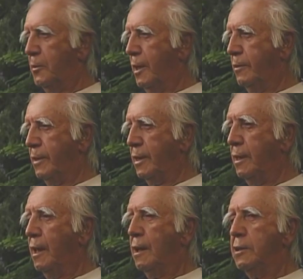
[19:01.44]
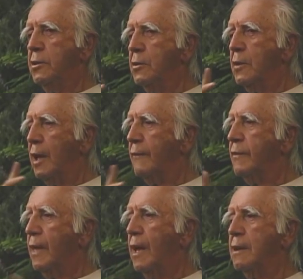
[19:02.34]
may be, you
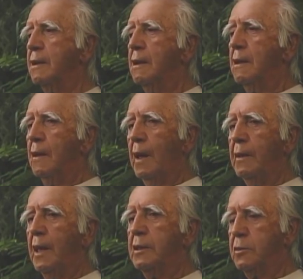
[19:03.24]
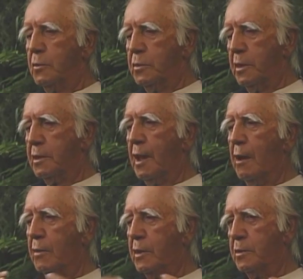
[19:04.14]
have that. And that's just
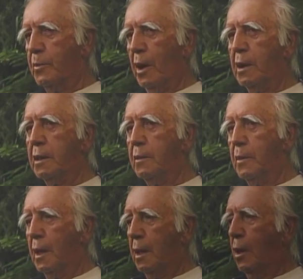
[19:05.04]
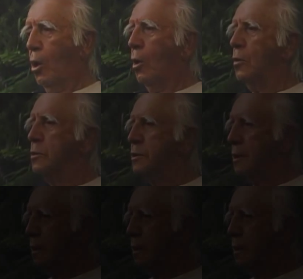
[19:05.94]
how this body holds it.